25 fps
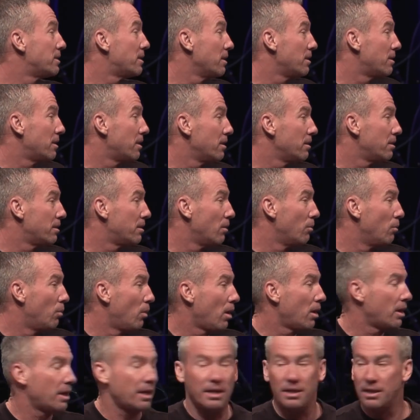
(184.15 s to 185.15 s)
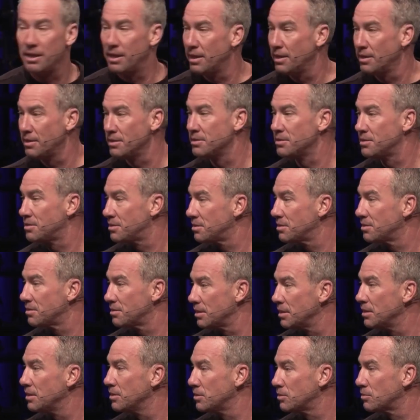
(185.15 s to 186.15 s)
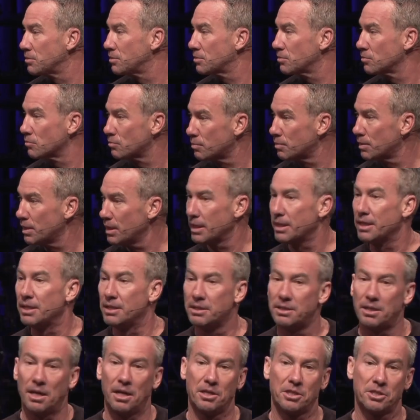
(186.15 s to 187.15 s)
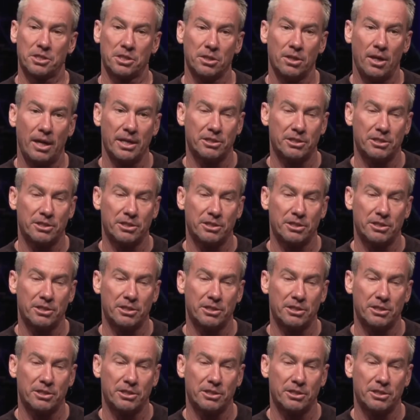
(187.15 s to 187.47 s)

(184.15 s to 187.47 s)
That the wording is really intentional.